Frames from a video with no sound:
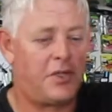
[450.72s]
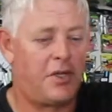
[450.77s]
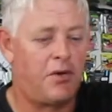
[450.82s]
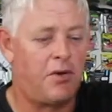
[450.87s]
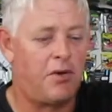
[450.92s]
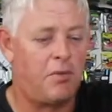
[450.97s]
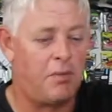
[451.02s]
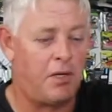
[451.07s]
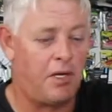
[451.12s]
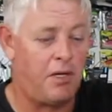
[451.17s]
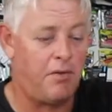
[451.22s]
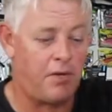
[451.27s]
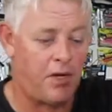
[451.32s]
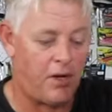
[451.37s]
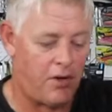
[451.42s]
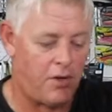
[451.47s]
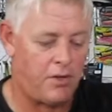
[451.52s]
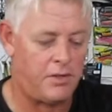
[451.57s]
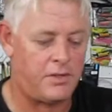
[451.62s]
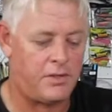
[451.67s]
You can't believe
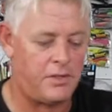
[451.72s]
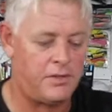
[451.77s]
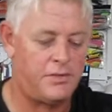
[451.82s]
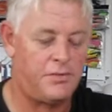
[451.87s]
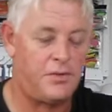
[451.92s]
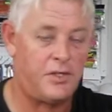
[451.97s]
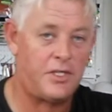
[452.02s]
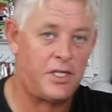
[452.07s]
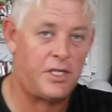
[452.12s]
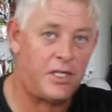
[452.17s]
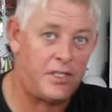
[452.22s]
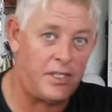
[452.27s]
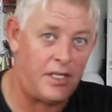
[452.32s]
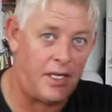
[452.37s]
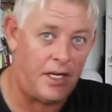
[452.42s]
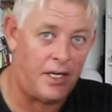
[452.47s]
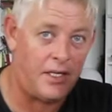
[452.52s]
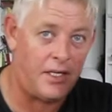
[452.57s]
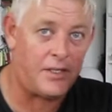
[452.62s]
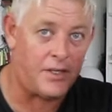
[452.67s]
how hard those fish
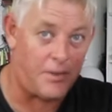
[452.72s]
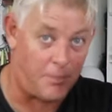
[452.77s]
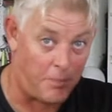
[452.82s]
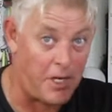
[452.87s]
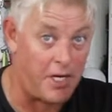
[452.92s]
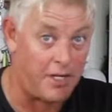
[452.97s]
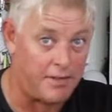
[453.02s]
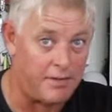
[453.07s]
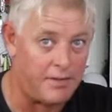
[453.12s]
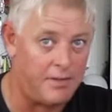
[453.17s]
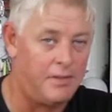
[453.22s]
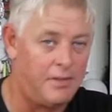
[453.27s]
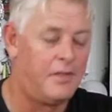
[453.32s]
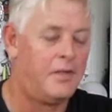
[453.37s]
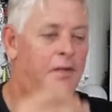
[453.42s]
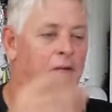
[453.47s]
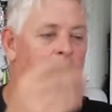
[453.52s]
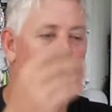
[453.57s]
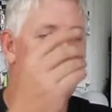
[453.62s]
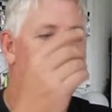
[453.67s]
actually hit the bait.
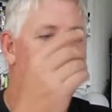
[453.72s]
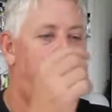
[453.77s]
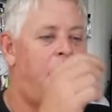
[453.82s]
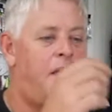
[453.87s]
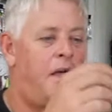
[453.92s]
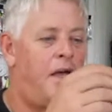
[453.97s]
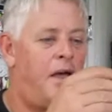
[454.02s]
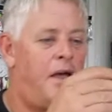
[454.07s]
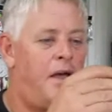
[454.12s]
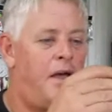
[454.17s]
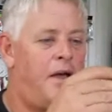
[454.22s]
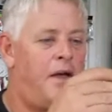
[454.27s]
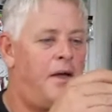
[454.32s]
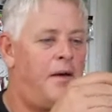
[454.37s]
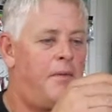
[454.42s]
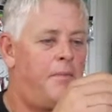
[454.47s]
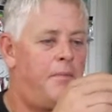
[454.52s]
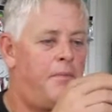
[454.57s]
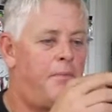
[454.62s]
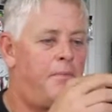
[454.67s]

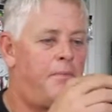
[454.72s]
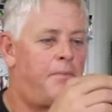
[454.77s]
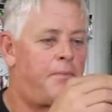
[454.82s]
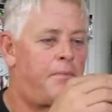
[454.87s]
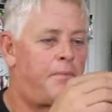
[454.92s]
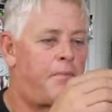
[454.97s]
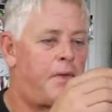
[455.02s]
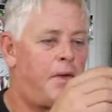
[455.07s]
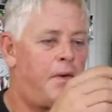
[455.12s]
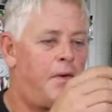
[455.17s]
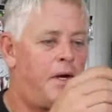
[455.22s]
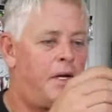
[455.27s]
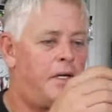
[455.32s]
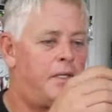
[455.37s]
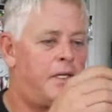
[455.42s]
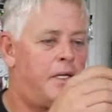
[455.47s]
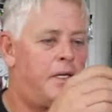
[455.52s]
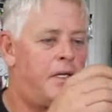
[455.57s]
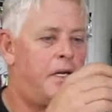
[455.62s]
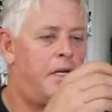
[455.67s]
All
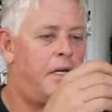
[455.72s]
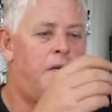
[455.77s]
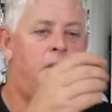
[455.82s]
right, and then